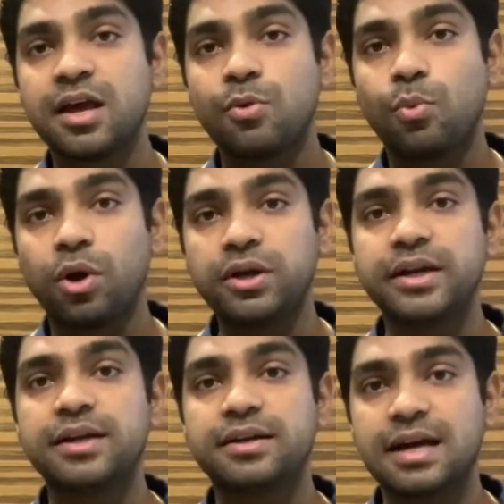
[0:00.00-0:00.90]
What
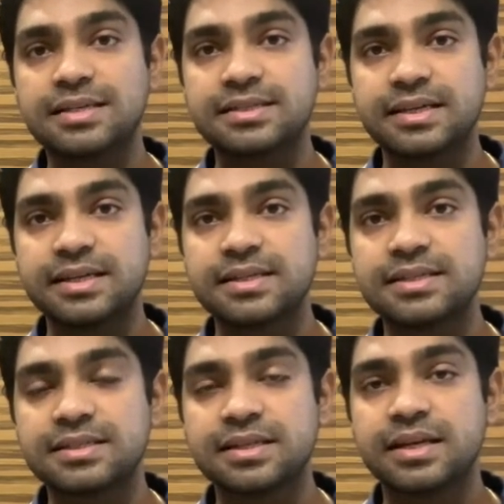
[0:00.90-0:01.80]
it does
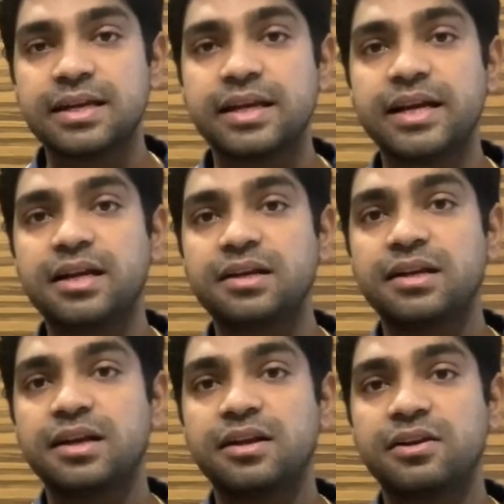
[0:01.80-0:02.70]
is it
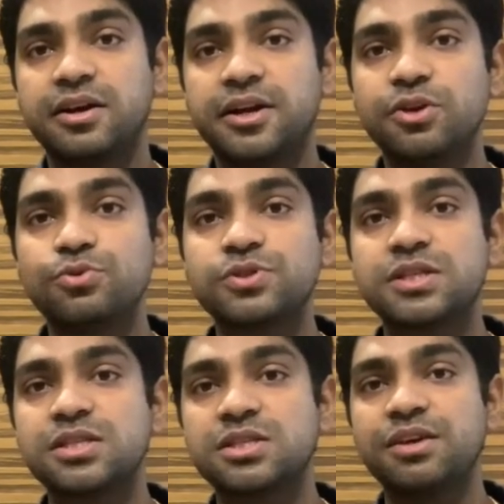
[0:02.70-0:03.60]

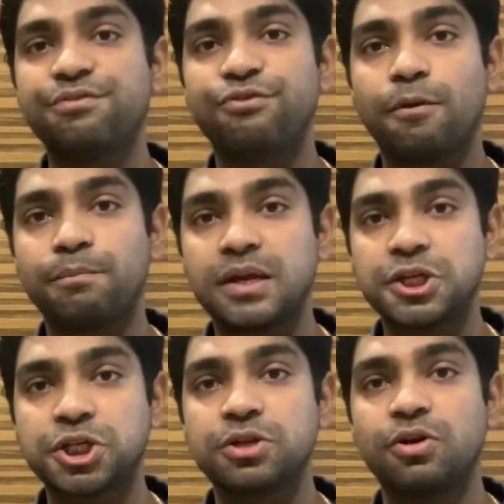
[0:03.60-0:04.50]
reduces the
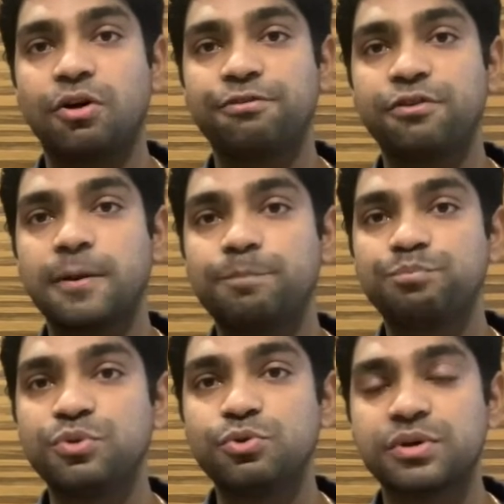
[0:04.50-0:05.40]
formation of
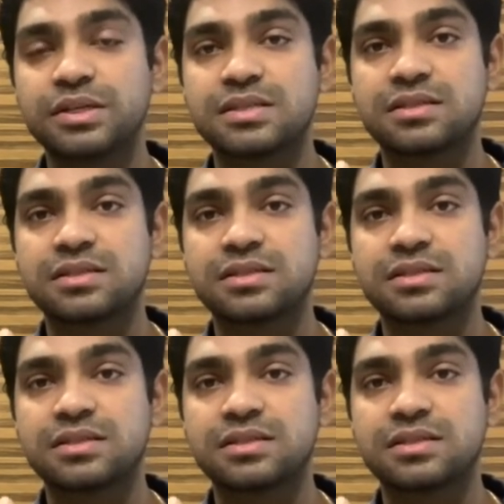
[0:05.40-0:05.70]
mucus,